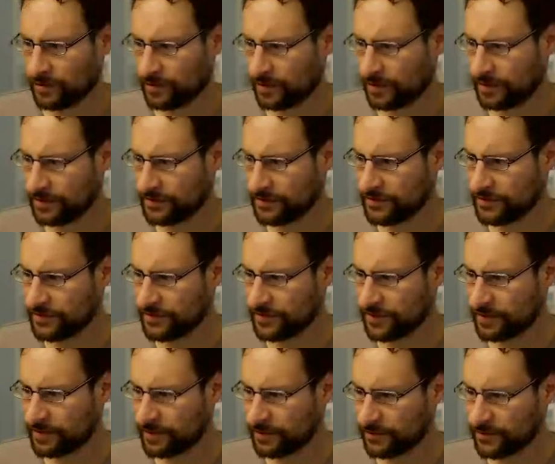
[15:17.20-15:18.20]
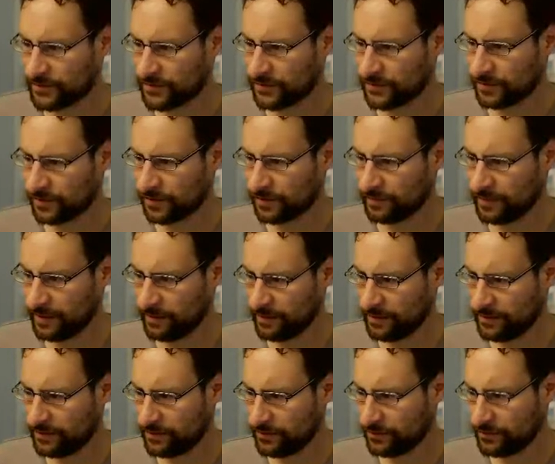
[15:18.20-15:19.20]
Are this somehow still maybe
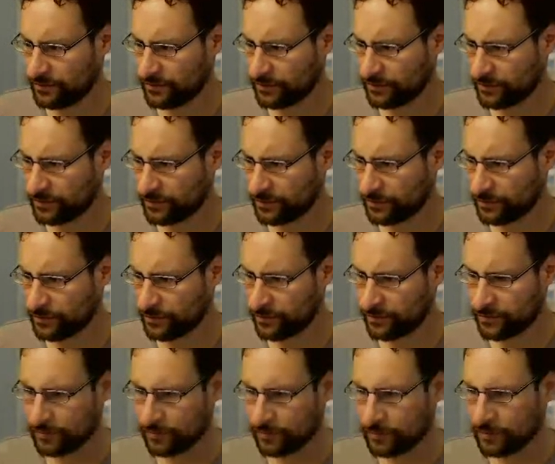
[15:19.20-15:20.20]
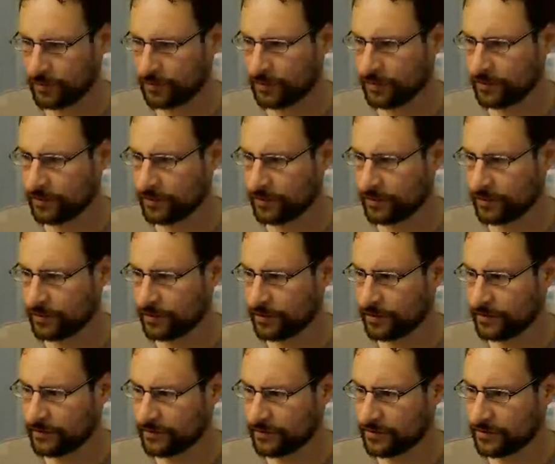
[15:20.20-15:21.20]
due to
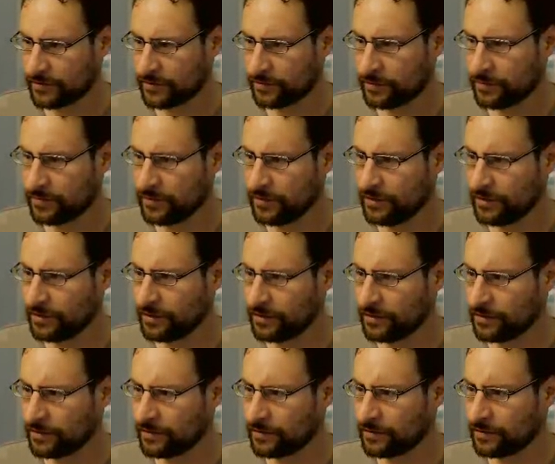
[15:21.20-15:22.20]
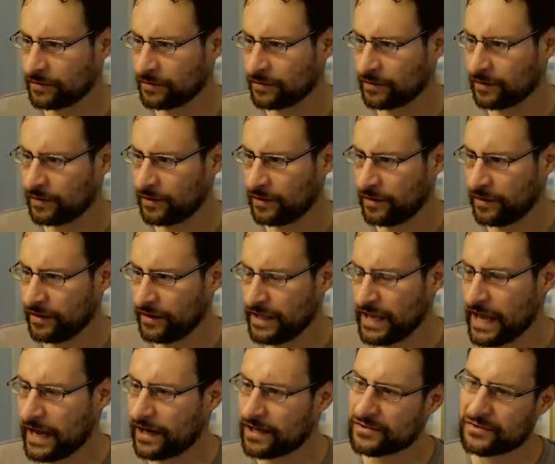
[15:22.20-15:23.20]
this not being?
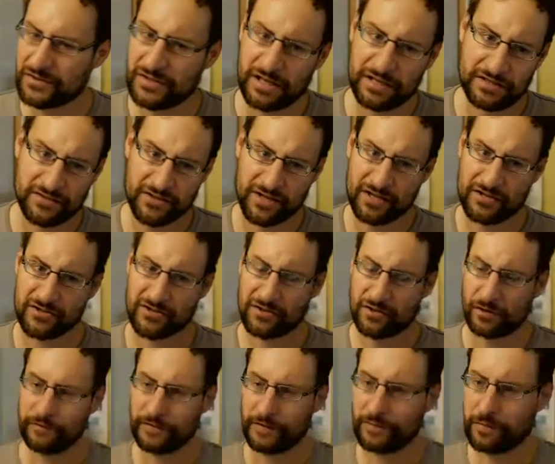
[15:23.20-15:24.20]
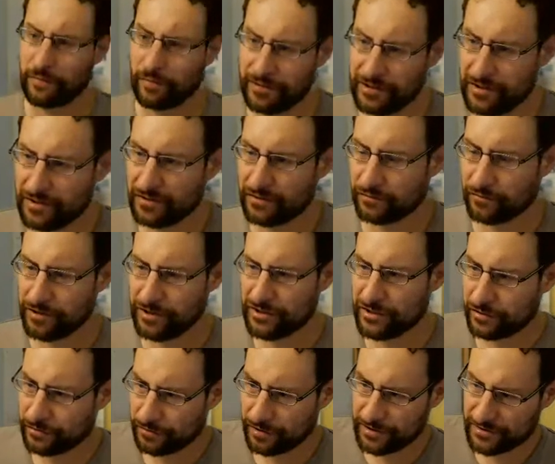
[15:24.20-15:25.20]
Yeah, so that config probably didn't
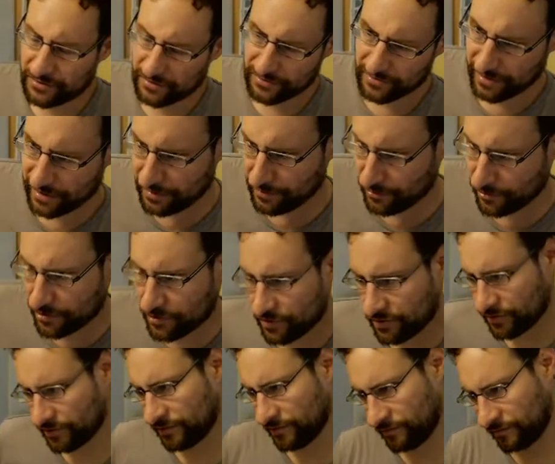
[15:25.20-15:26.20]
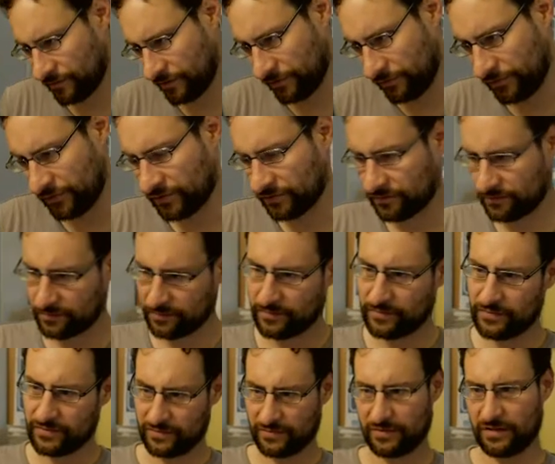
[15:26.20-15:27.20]
regenerate. So the emerge use
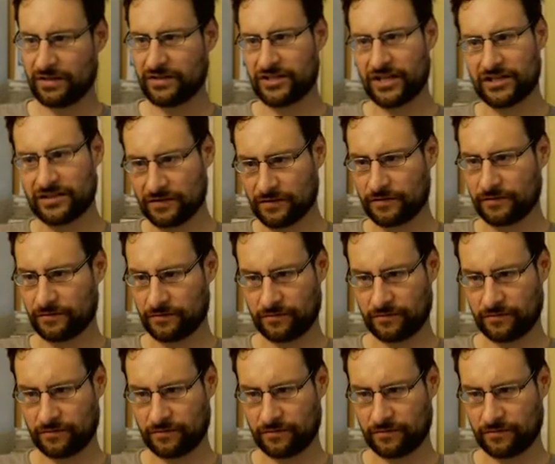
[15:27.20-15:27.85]
doesn't